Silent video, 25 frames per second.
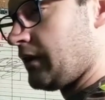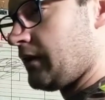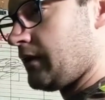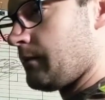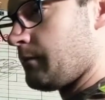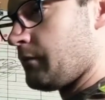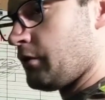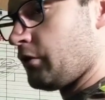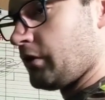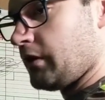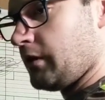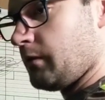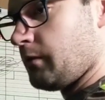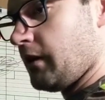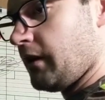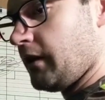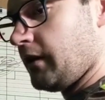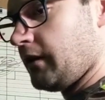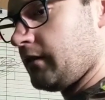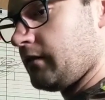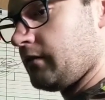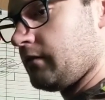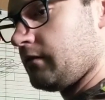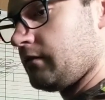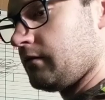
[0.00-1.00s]
in the Milky
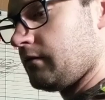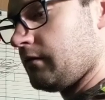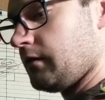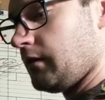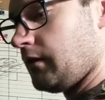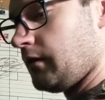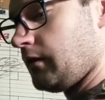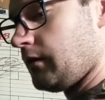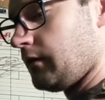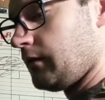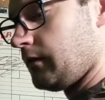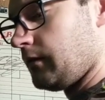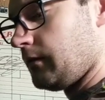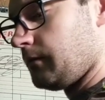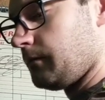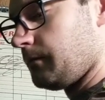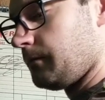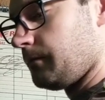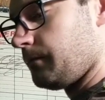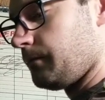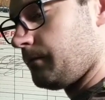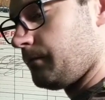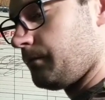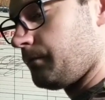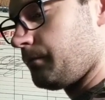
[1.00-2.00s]
Way. Um,
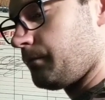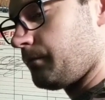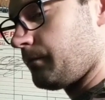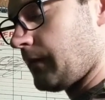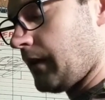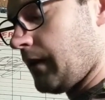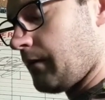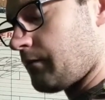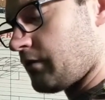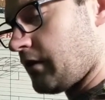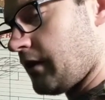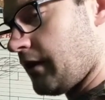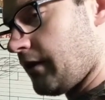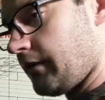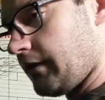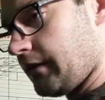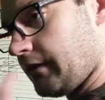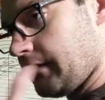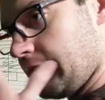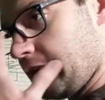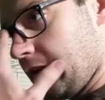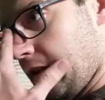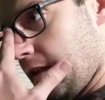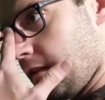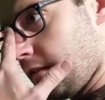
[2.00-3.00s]
I'm trying to think
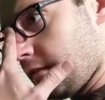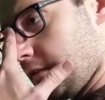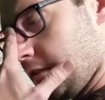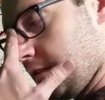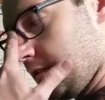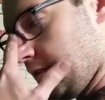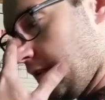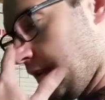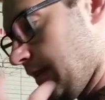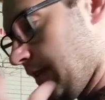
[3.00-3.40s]
of the galaxy's